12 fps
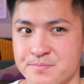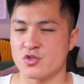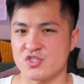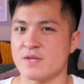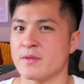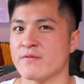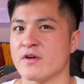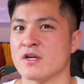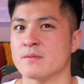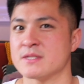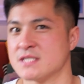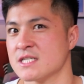There's something
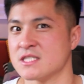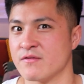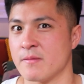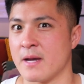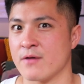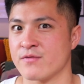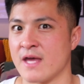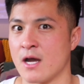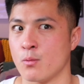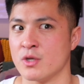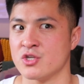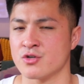very reductive about
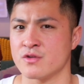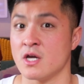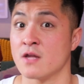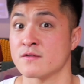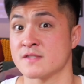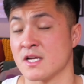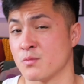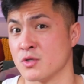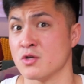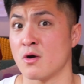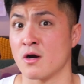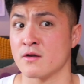that when you're the other side, when
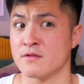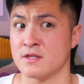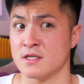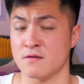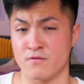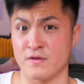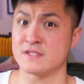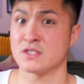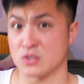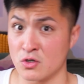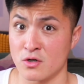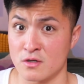you are the
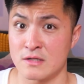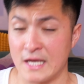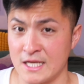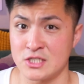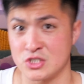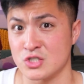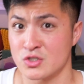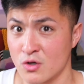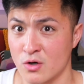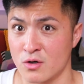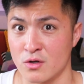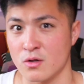physical Asian
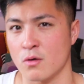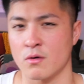girl,